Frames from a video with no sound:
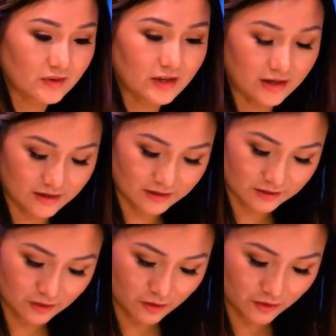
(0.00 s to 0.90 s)
Okay,
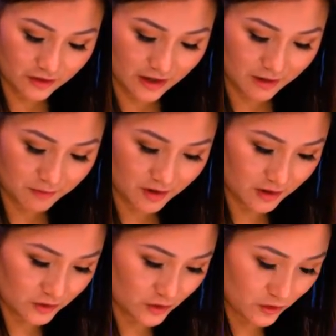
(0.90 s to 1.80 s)
so I'm
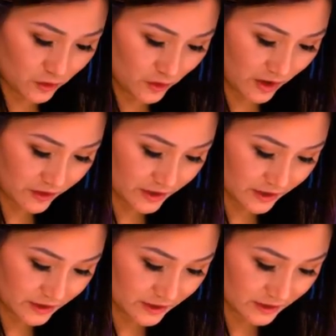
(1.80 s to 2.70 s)
gonna show you how I
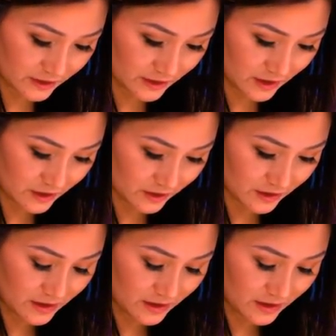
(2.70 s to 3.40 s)
did this, and then look